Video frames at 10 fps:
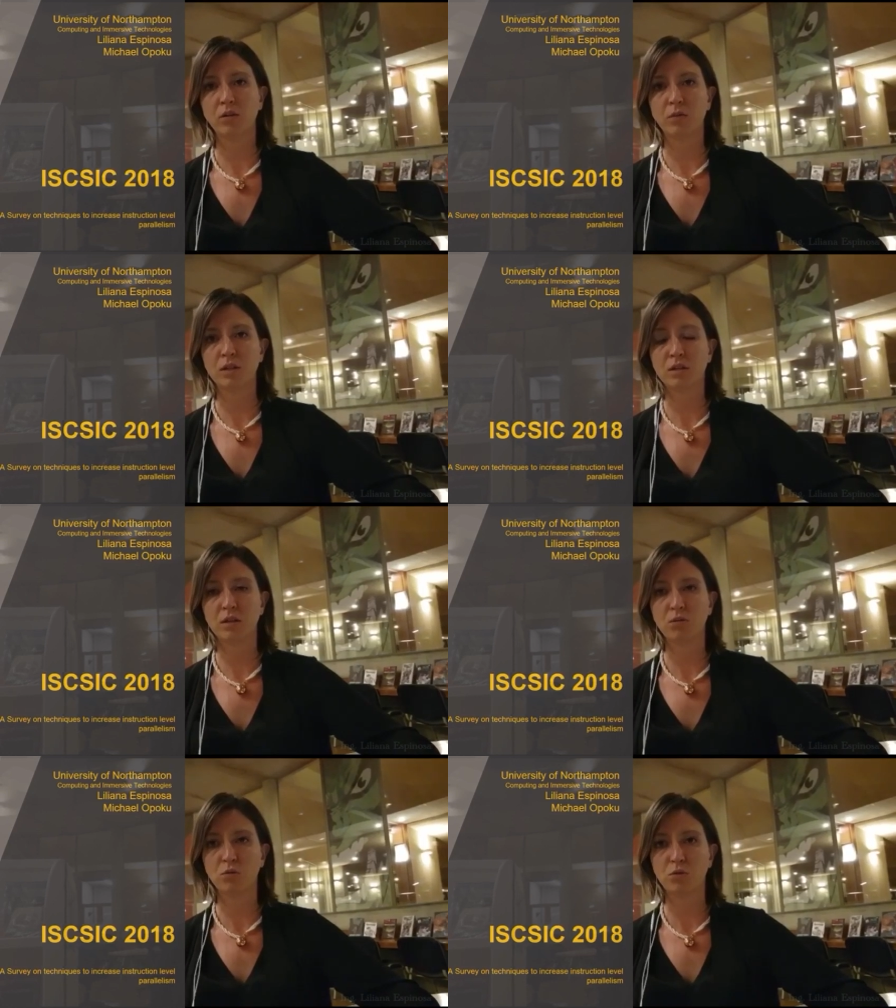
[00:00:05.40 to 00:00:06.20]
to
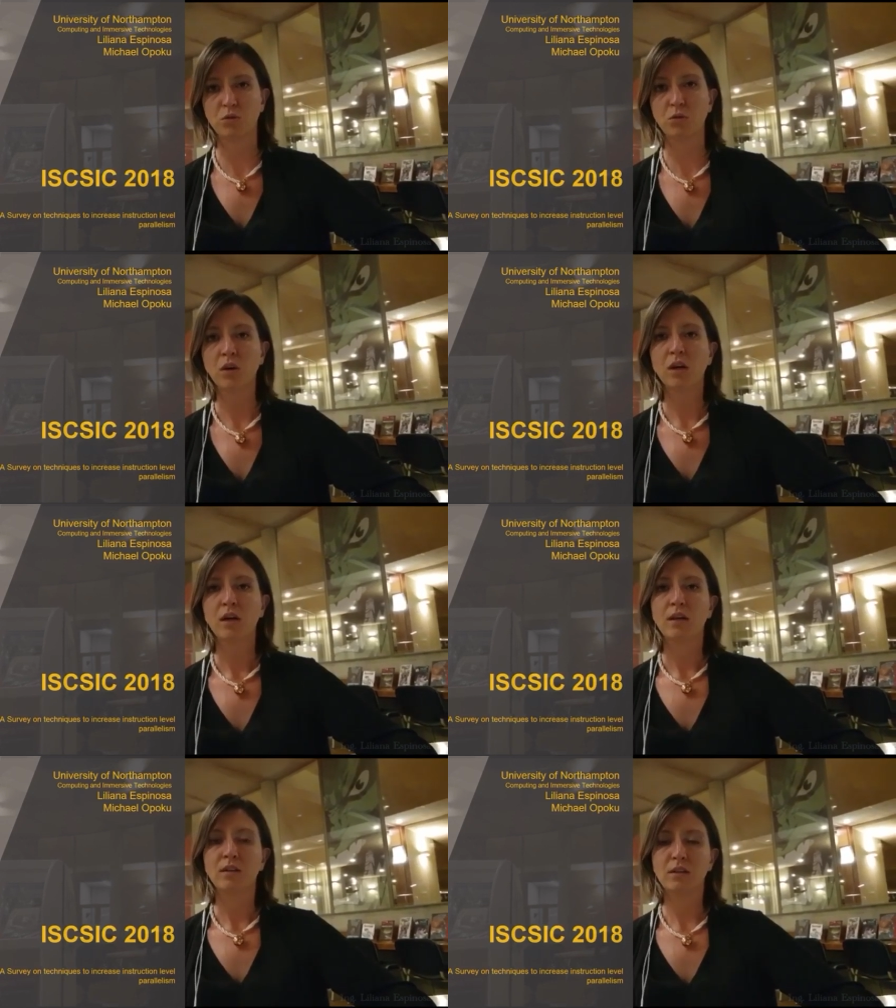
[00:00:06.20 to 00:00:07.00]
present to you
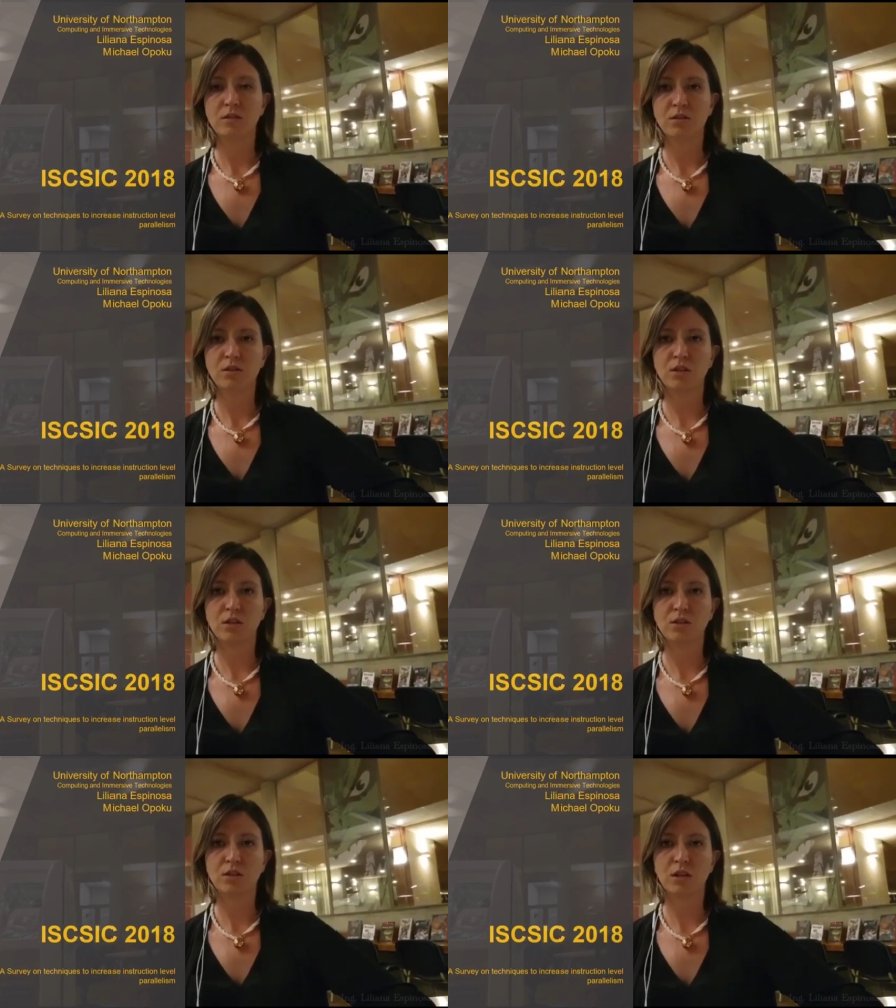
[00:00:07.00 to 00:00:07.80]
this
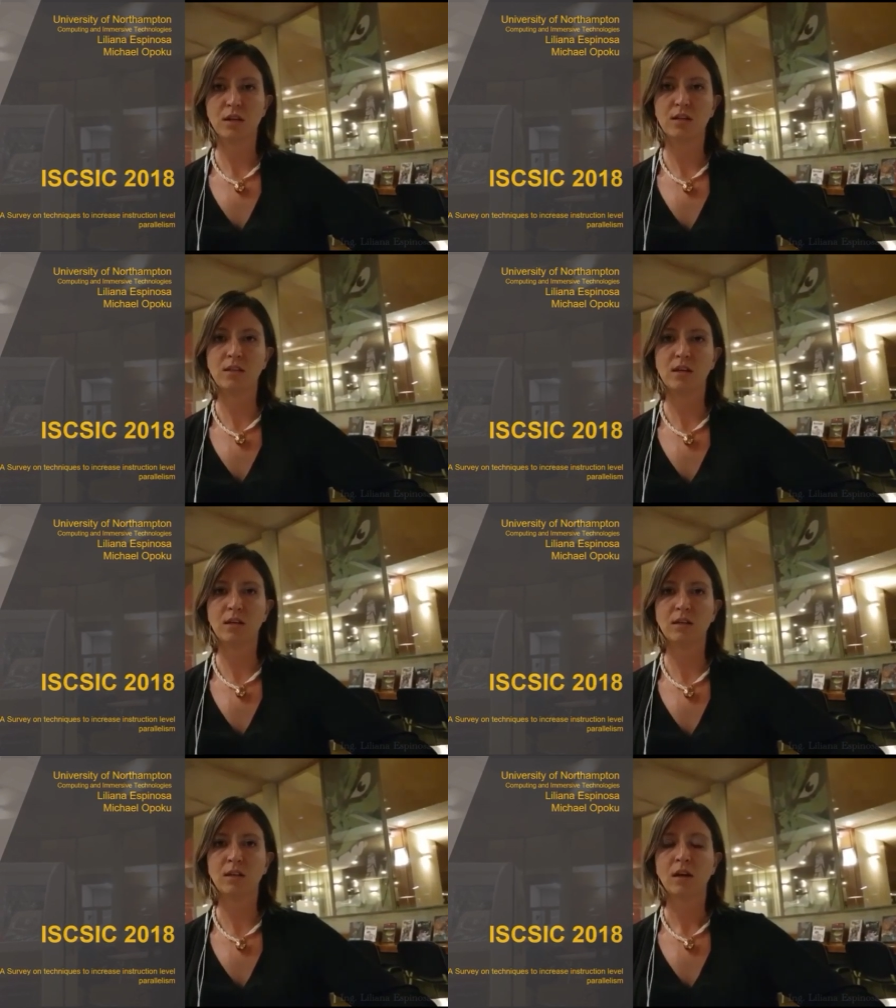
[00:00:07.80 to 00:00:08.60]
research that I did